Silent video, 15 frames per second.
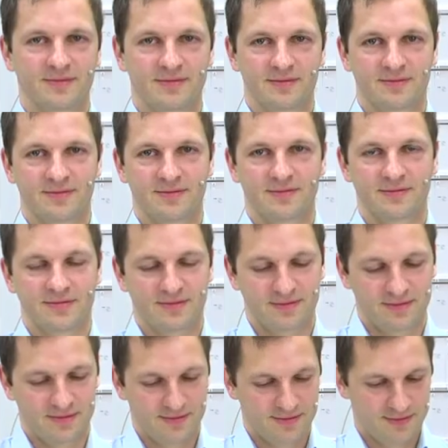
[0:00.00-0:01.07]

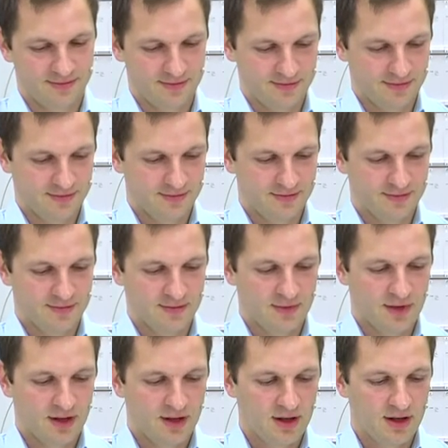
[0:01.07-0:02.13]
(silence)